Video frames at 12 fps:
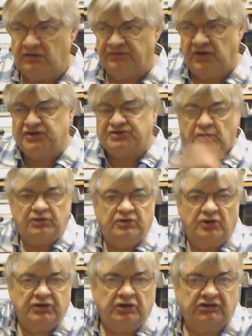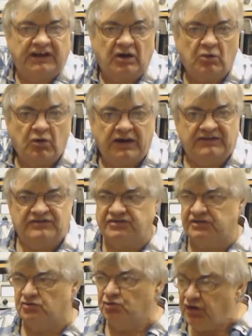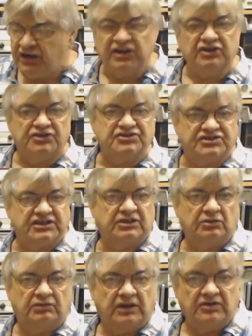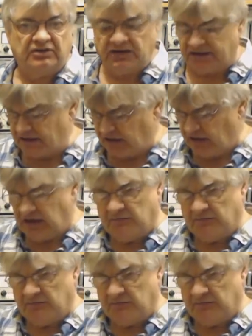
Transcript: Vertical, you've got your ground waves, so your really good signal locally.